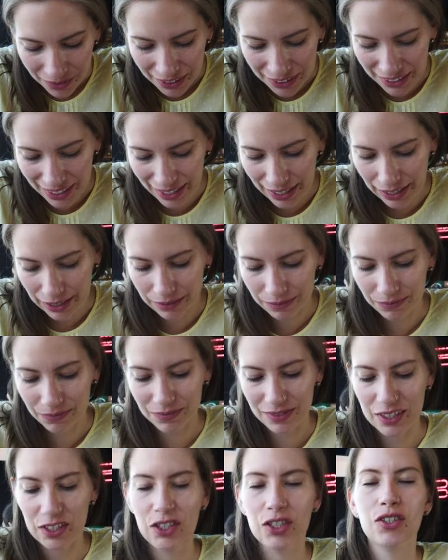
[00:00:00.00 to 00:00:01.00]
This yeah. is
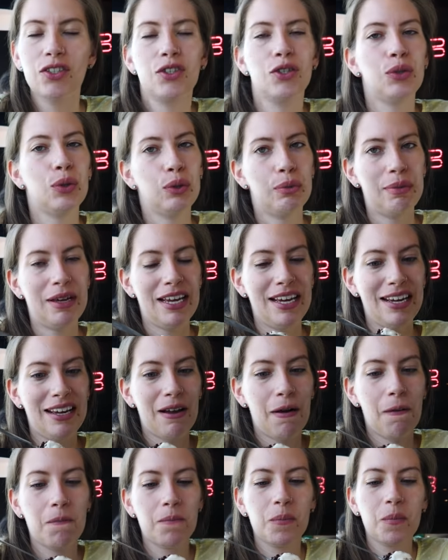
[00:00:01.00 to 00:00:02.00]
gourmet. gourmet. Bembos
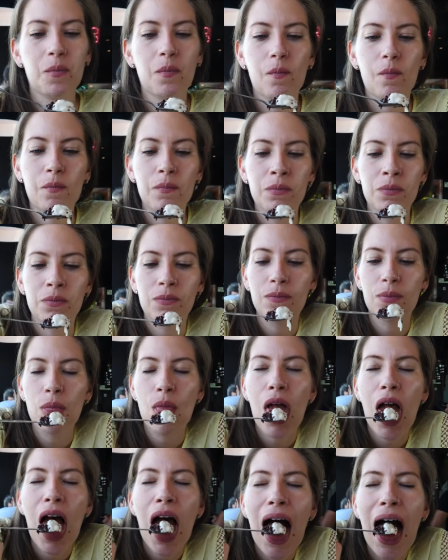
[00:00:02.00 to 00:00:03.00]
is fast,
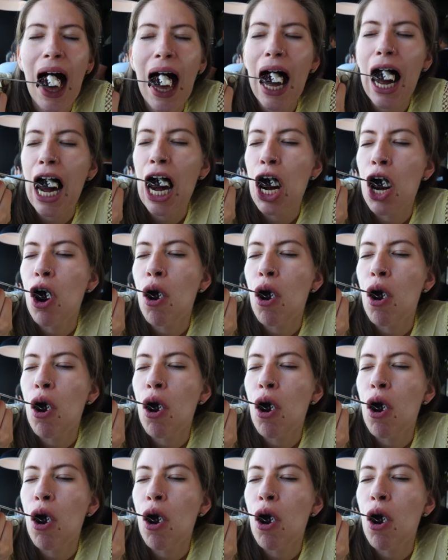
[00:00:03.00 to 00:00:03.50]
fast food.